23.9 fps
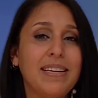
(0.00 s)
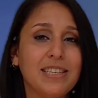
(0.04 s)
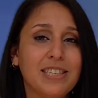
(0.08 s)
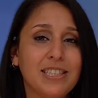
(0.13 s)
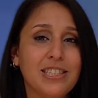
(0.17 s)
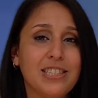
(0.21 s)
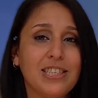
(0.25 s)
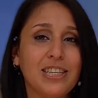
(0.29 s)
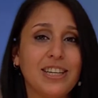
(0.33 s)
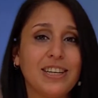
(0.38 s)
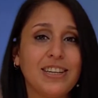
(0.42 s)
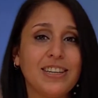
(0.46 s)

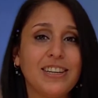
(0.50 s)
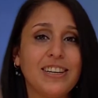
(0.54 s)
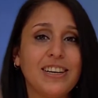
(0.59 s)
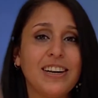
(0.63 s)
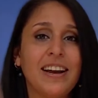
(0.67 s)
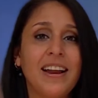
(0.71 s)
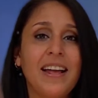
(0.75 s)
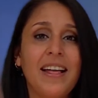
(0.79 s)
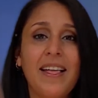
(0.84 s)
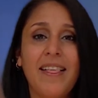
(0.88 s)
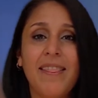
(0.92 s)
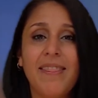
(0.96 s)
sure
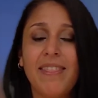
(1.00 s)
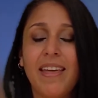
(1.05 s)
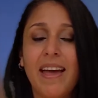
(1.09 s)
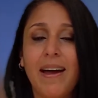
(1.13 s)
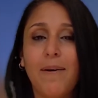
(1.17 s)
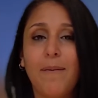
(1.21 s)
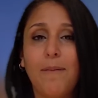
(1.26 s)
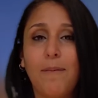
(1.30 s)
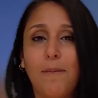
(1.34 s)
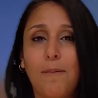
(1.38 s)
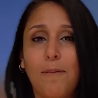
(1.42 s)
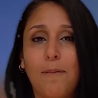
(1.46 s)

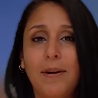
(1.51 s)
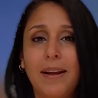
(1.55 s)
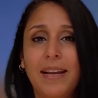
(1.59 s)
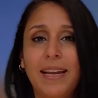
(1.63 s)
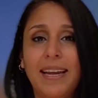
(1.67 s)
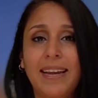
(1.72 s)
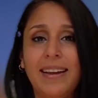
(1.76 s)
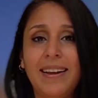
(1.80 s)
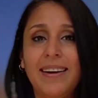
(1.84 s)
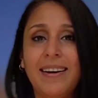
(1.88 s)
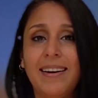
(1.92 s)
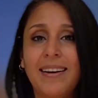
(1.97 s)
that
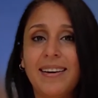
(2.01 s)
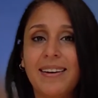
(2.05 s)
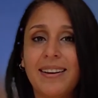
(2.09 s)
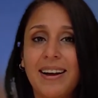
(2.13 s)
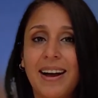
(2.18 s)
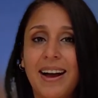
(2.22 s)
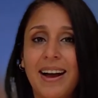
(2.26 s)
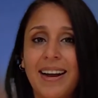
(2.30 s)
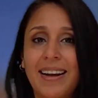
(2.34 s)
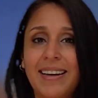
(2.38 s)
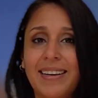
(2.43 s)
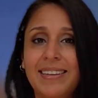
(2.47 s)
we
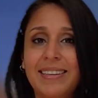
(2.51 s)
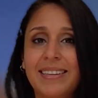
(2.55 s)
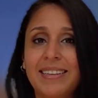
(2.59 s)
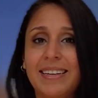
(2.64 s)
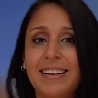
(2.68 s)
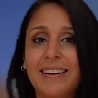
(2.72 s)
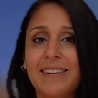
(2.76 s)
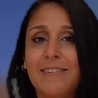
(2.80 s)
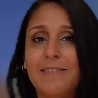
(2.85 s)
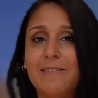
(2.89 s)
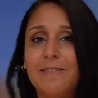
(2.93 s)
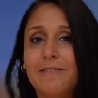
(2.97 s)
kind
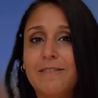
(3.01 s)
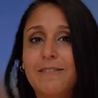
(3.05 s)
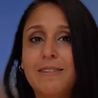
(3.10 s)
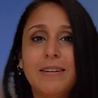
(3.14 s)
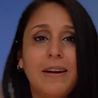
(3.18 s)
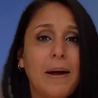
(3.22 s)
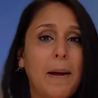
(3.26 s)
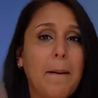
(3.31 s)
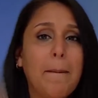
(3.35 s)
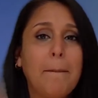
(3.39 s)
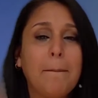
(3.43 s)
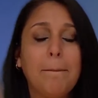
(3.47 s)
of
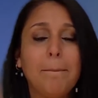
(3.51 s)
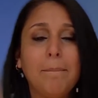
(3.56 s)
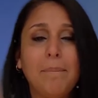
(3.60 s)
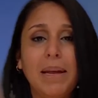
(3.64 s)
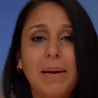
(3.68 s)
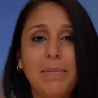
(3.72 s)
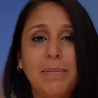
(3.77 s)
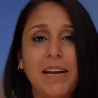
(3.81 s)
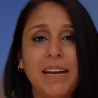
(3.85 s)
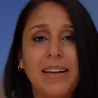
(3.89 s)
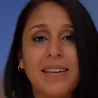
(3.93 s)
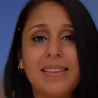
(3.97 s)

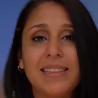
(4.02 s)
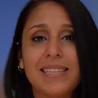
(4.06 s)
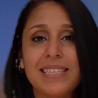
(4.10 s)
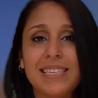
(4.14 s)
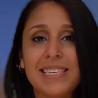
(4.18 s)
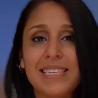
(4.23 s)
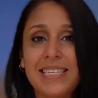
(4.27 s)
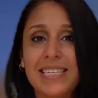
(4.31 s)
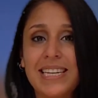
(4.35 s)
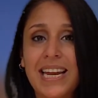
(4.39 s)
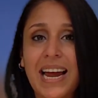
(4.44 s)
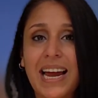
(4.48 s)
mimic the
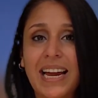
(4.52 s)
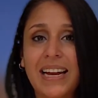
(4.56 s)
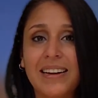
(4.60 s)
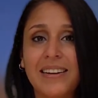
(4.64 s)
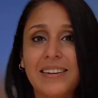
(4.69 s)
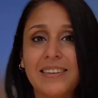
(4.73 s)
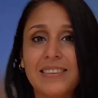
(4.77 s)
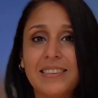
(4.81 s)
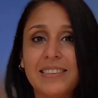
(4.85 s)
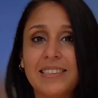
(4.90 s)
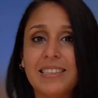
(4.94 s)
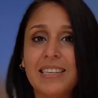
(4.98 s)

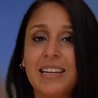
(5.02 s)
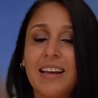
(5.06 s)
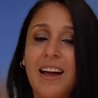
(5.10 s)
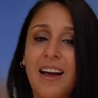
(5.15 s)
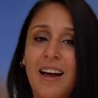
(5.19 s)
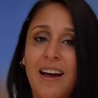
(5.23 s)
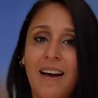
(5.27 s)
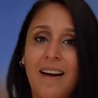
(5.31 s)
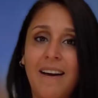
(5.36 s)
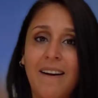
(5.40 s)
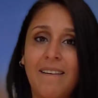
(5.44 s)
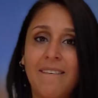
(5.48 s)
styles
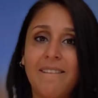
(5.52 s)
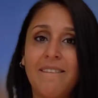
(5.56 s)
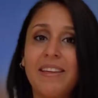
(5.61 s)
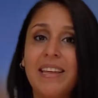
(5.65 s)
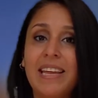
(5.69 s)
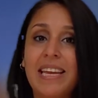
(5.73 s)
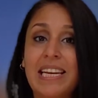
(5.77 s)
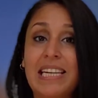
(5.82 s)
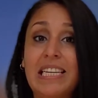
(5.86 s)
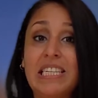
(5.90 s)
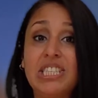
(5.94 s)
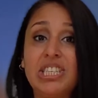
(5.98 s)
of
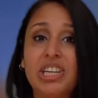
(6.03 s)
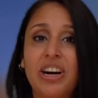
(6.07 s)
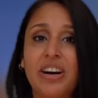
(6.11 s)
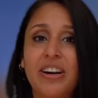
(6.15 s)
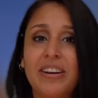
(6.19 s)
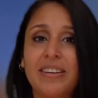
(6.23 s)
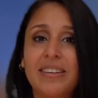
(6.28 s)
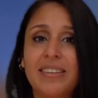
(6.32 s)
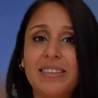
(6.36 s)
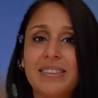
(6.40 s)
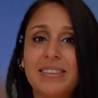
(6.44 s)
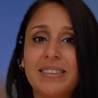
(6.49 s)
each
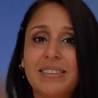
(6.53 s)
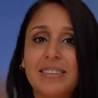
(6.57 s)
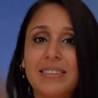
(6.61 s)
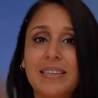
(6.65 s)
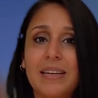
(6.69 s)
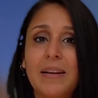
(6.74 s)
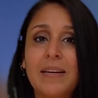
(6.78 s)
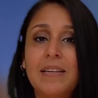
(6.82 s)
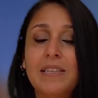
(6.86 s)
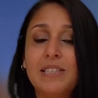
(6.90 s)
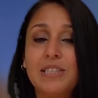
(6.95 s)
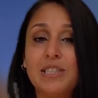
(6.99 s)
artist.
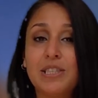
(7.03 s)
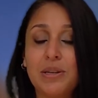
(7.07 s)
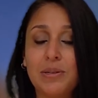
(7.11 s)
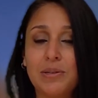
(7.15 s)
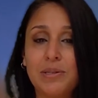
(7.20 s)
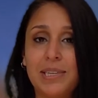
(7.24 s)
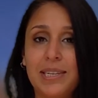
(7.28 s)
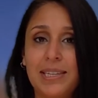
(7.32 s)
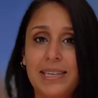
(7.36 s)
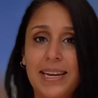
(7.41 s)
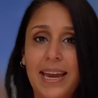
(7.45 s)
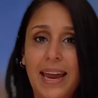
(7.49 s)
So
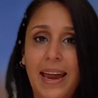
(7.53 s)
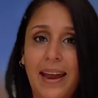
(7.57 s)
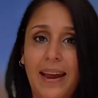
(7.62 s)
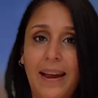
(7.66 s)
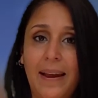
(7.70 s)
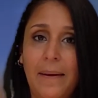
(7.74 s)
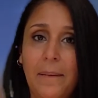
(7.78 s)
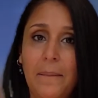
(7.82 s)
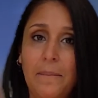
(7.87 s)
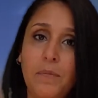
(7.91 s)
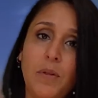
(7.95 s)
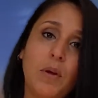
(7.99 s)

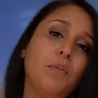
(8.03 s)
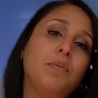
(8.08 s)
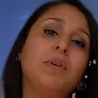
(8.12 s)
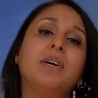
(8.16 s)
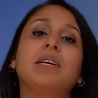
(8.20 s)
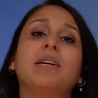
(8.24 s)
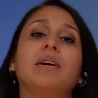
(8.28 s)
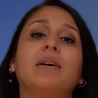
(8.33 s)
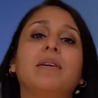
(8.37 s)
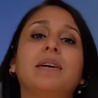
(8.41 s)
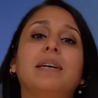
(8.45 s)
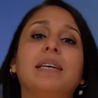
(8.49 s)
today we're
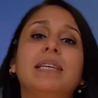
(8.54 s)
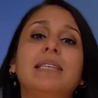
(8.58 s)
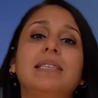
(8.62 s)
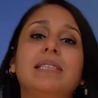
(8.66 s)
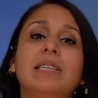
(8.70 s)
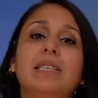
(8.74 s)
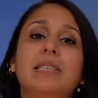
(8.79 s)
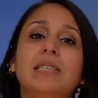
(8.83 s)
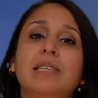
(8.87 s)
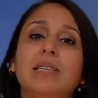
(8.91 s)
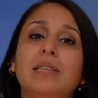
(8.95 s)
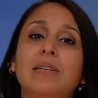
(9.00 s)
going to
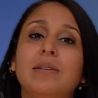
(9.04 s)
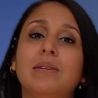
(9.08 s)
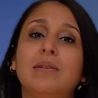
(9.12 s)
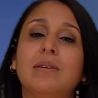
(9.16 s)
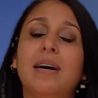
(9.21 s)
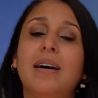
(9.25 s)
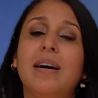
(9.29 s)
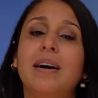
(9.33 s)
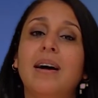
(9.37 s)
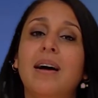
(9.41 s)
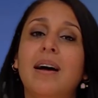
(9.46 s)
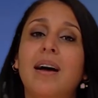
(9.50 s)
do
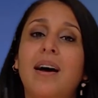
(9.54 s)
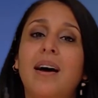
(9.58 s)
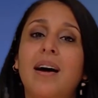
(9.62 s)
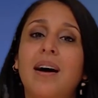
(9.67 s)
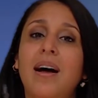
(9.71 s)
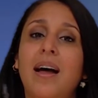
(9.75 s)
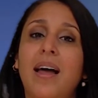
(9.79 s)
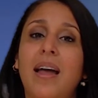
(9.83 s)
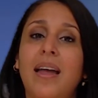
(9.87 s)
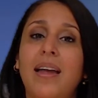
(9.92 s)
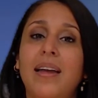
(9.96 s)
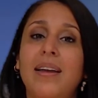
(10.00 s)

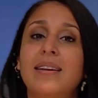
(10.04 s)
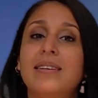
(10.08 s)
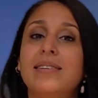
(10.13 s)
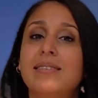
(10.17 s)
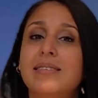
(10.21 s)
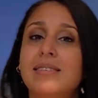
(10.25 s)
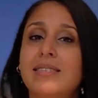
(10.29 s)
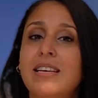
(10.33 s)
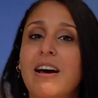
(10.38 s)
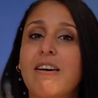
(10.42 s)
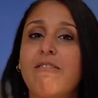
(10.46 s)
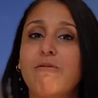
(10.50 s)
a
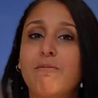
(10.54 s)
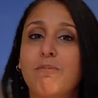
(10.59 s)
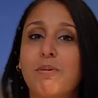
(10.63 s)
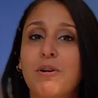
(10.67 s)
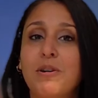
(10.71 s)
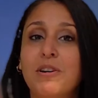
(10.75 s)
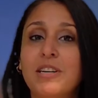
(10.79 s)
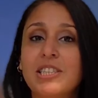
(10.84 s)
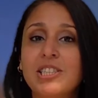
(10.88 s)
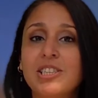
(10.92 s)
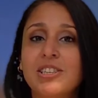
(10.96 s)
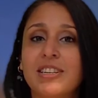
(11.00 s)

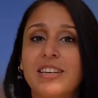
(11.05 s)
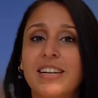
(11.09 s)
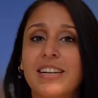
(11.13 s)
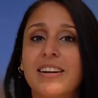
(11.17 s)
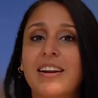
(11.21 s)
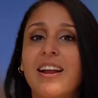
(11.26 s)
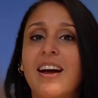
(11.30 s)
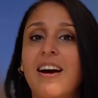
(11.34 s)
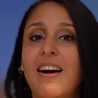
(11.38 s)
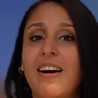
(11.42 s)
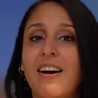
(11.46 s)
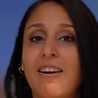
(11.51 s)
self-portrait
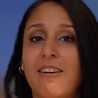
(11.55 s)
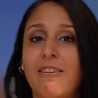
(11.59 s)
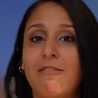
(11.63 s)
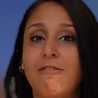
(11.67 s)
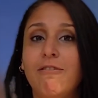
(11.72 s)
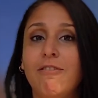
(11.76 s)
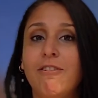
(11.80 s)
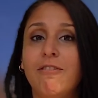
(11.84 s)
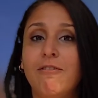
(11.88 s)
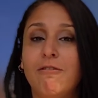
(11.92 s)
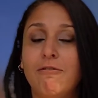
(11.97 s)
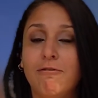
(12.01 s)
of
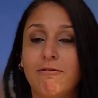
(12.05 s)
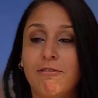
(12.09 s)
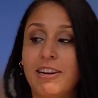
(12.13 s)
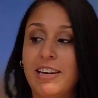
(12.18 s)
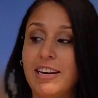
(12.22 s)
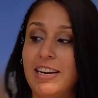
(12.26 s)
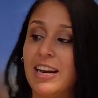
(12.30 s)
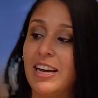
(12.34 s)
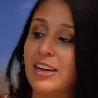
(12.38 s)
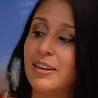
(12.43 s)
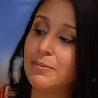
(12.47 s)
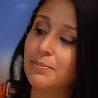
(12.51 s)

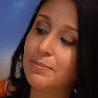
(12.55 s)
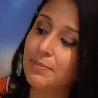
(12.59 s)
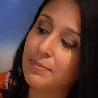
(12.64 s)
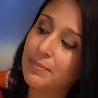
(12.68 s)
Frida,